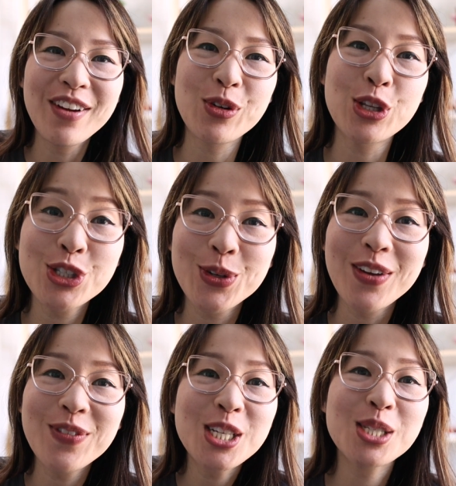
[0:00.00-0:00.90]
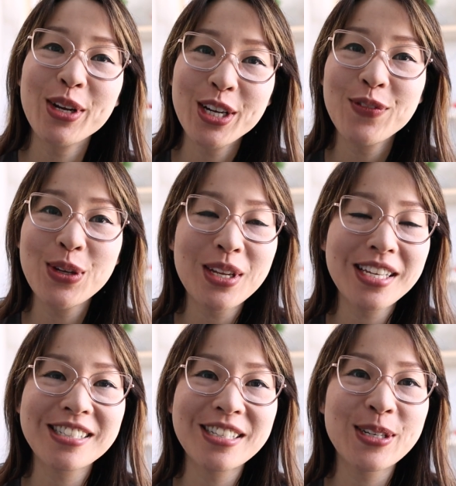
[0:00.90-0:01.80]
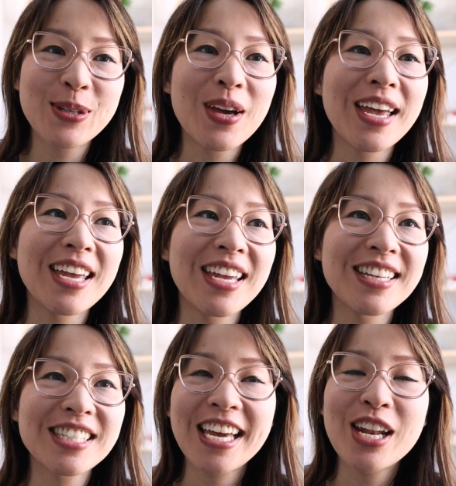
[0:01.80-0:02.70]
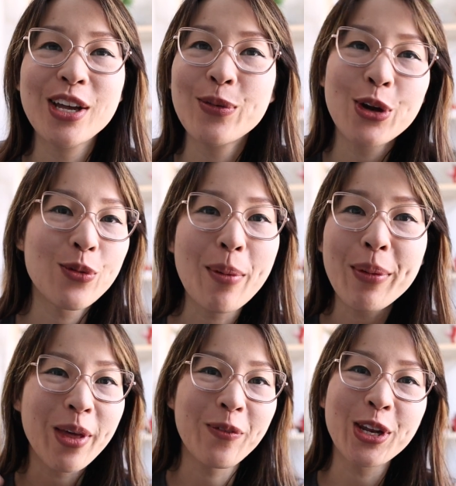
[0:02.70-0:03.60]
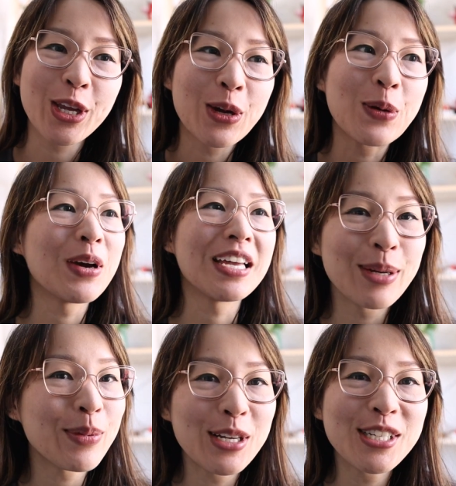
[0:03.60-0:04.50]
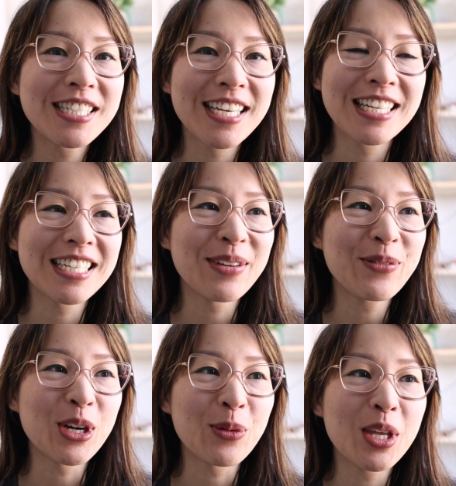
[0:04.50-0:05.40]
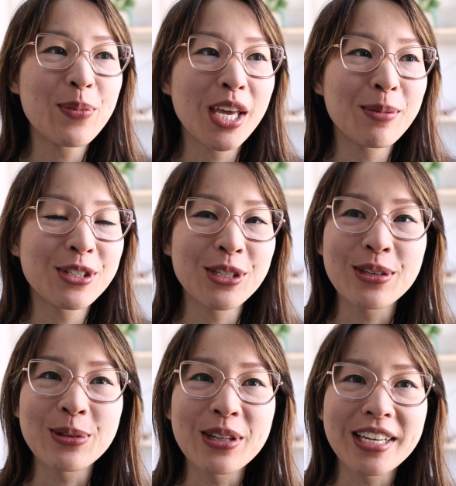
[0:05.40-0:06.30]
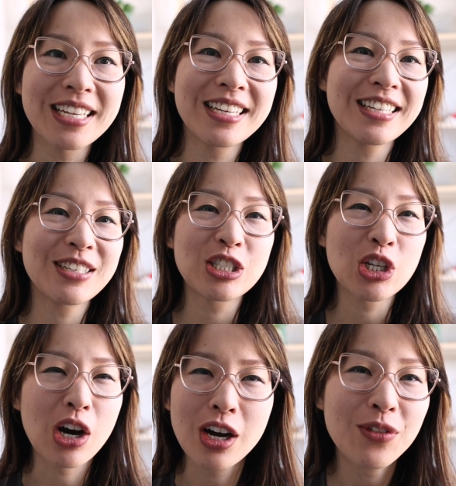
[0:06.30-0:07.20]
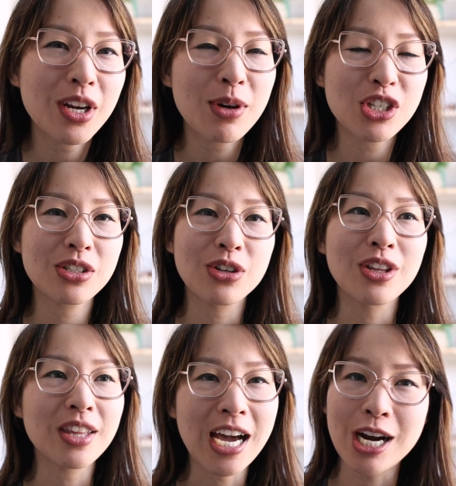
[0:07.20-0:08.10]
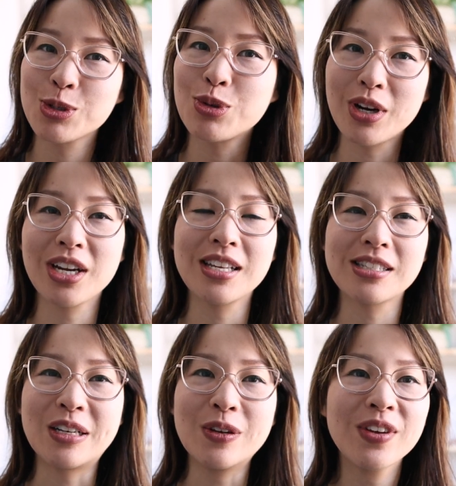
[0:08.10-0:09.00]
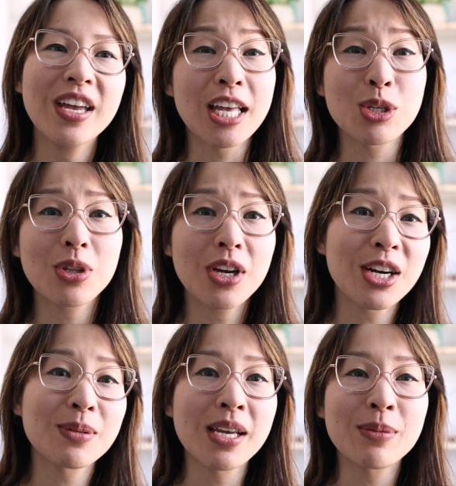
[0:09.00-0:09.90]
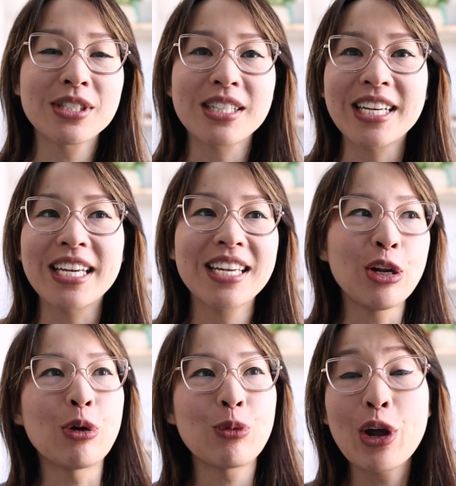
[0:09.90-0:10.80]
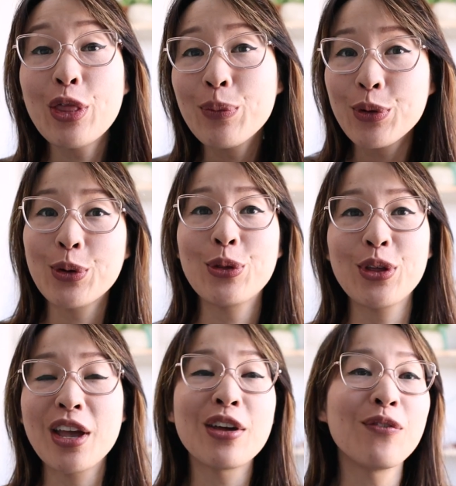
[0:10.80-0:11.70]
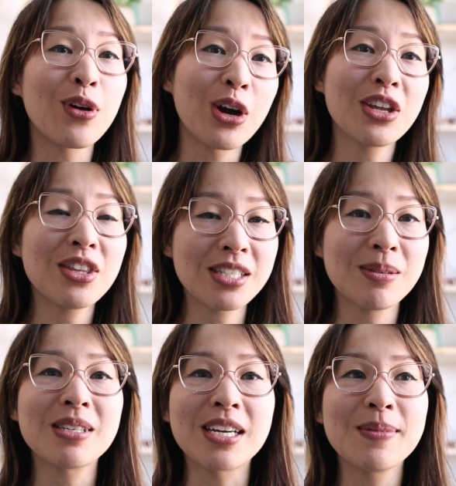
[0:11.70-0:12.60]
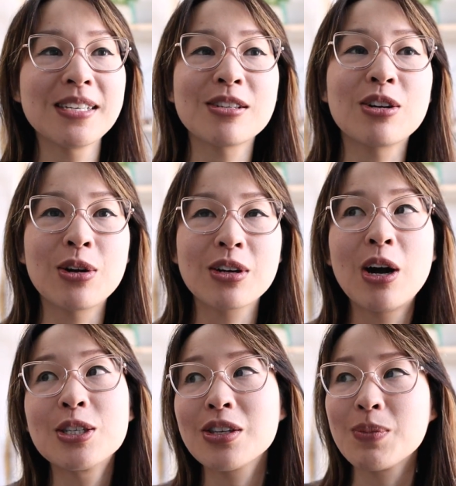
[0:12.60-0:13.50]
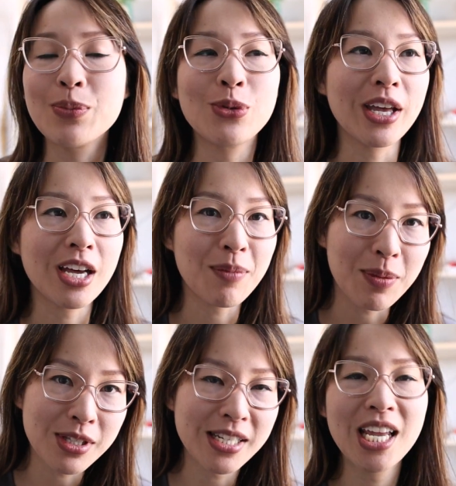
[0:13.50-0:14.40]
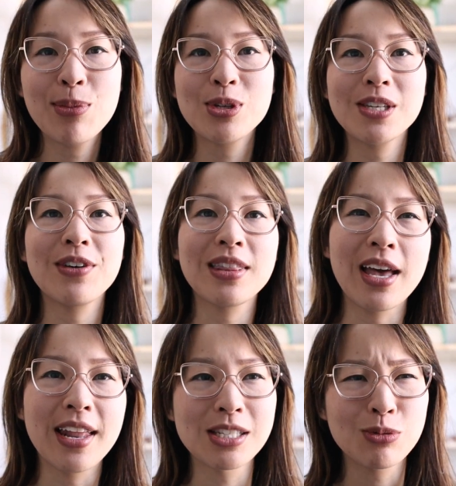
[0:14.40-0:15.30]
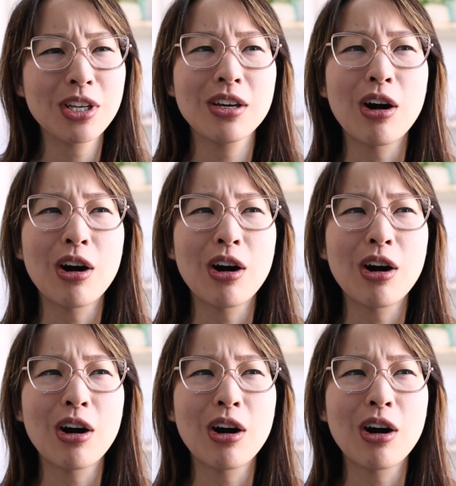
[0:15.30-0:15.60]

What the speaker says: Hey everyone, so I finished the market a few days ago and just kind of like want to wrap up that video. I apologize ahead of time for not really being able to like talk very much during the actual market itself. It's really hard to be able to like, you know, run the booth and then vlog at the same time because there are constantly people like coming up to the table and stuff like that, and it's really